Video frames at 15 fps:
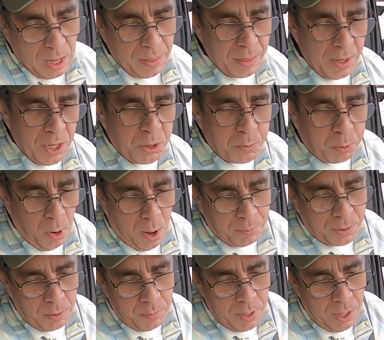And it
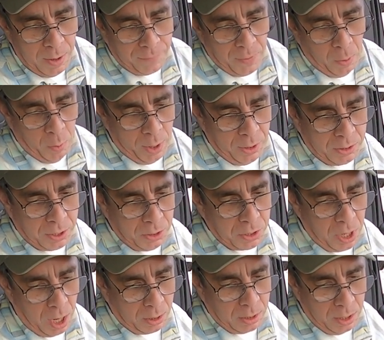prompted me if I wanted to
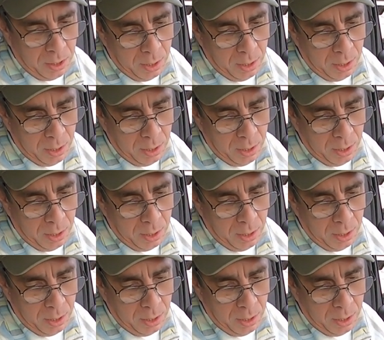talk to